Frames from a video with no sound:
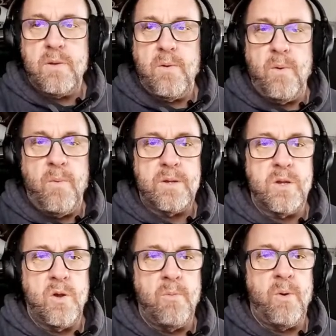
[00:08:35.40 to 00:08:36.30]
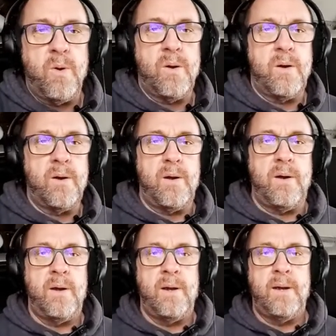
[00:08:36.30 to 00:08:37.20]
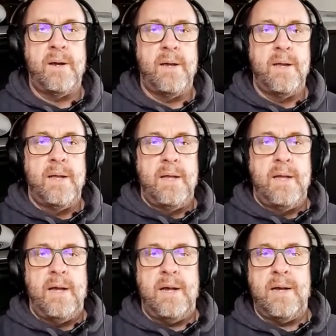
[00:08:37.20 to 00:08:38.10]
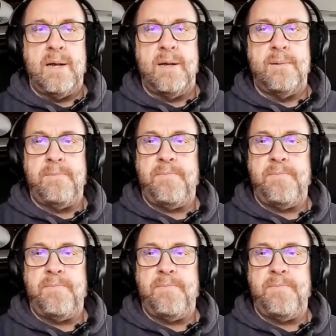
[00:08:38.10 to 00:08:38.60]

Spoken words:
want to know more about